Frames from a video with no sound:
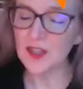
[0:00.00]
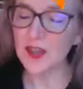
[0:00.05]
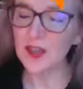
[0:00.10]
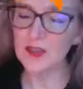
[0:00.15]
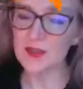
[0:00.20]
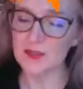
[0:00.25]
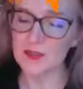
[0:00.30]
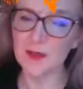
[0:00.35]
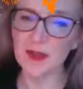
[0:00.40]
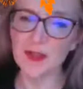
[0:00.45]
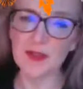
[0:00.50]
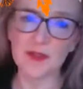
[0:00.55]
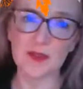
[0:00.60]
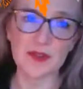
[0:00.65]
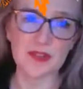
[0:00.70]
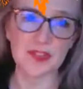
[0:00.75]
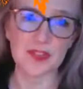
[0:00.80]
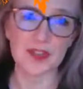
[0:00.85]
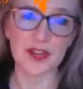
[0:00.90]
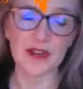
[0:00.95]
No, my
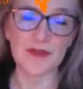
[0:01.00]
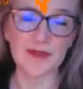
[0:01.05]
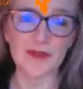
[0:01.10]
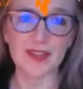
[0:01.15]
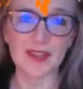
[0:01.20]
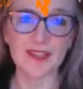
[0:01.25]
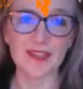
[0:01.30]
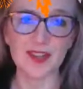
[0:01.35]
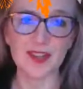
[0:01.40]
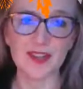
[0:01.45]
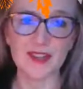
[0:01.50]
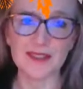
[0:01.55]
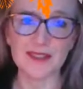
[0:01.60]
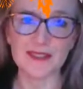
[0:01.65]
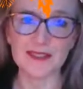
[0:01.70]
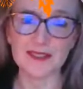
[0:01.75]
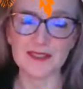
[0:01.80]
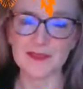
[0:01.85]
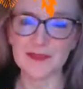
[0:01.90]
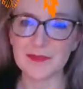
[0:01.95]
throat's dry. That's all it
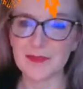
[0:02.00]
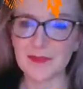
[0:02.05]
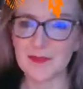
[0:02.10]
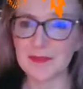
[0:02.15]
is.